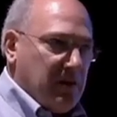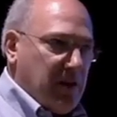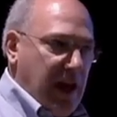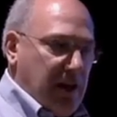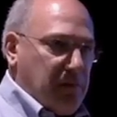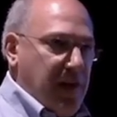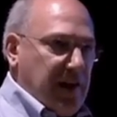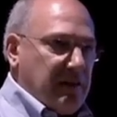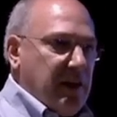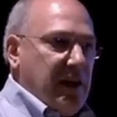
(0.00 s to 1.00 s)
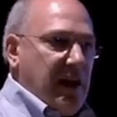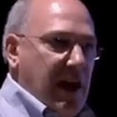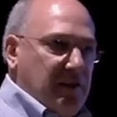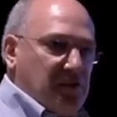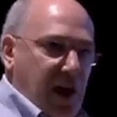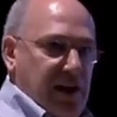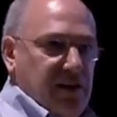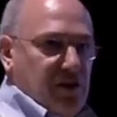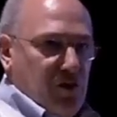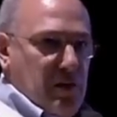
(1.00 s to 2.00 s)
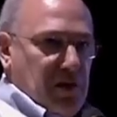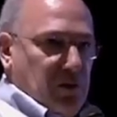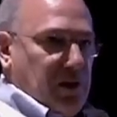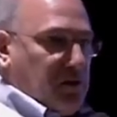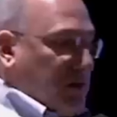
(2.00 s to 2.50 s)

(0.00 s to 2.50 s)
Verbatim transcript: to that effect and signed an agreement with the